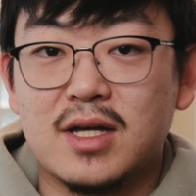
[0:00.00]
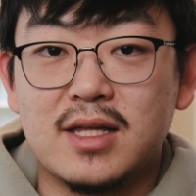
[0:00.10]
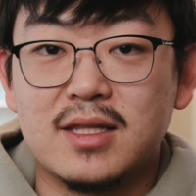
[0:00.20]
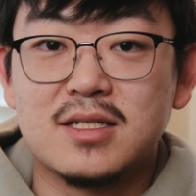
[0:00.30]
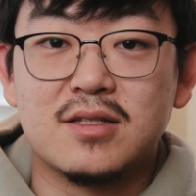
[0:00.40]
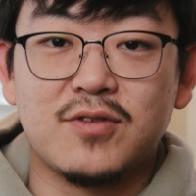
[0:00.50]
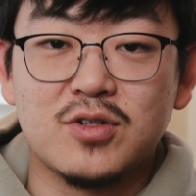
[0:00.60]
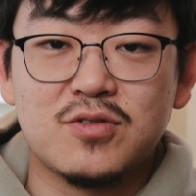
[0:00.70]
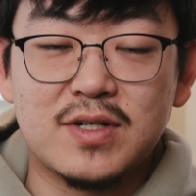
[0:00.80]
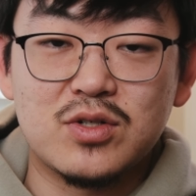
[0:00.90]
And this is the
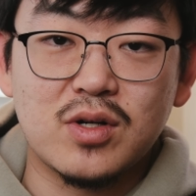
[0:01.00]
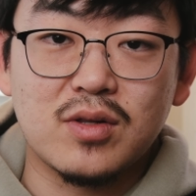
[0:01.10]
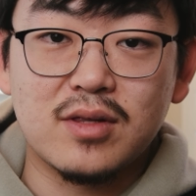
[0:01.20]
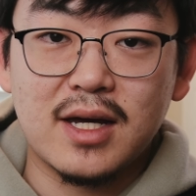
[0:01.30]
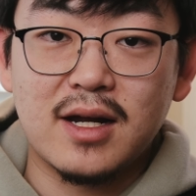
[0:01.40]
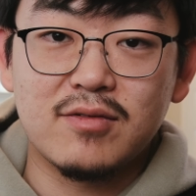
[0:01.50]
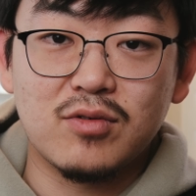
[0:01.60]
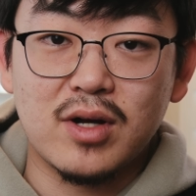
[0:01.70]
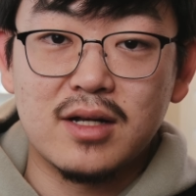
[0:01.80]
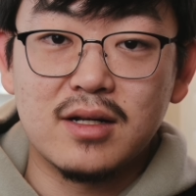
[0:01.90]
first feature that I've
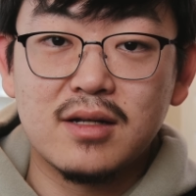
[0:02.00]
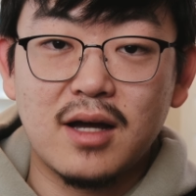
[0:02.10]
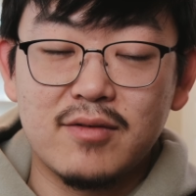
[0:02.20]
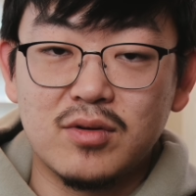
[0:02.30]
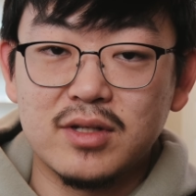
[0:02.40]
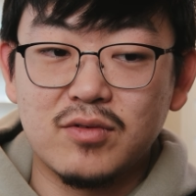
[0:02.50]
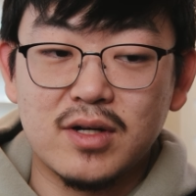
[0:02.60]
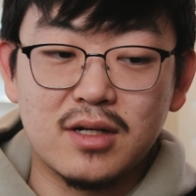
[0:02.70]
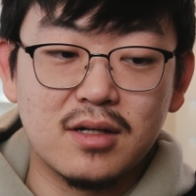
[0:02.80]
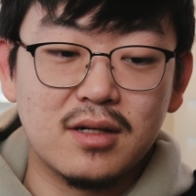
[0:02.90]
written. I've only
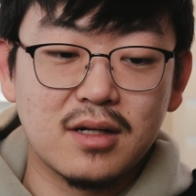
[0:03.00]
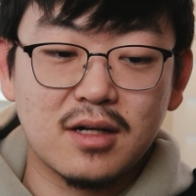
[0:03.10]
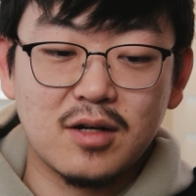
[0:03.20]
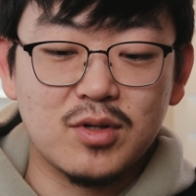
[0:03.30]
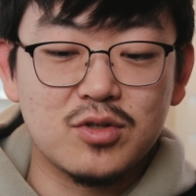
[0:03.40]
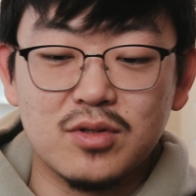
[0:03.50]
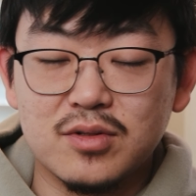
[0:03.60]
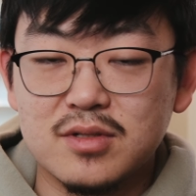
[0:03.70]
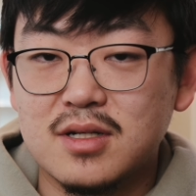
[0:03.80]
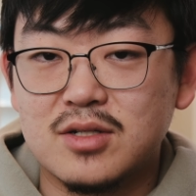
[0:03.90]
written
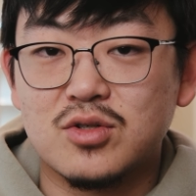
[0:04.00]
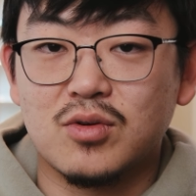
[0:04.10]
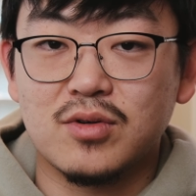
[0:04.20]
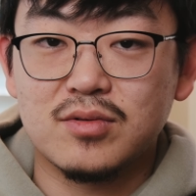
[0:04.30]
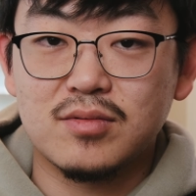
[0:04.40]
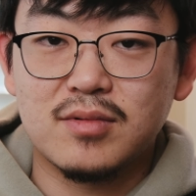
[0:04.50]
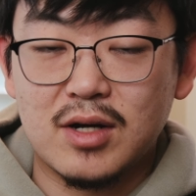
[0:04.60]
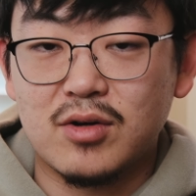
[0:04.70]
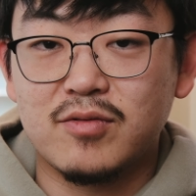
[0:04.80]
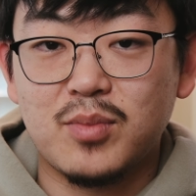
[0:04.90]
commercials and short
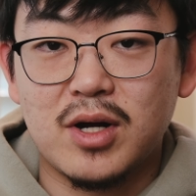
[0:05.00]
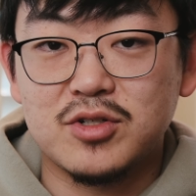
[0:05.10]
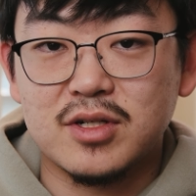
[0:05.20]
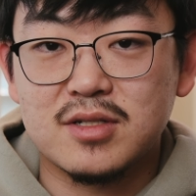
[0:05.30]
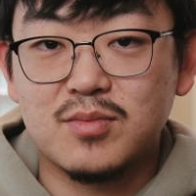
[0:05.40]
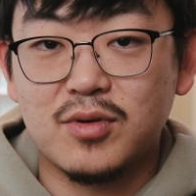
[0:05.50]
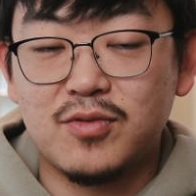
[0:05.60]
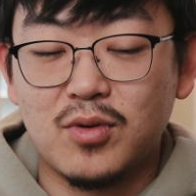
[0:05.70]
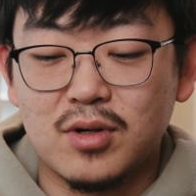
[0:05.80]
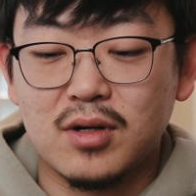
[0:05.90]
narrative projects
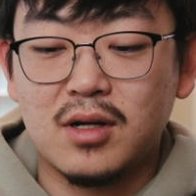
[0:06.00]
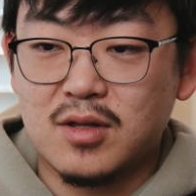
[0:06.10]
before.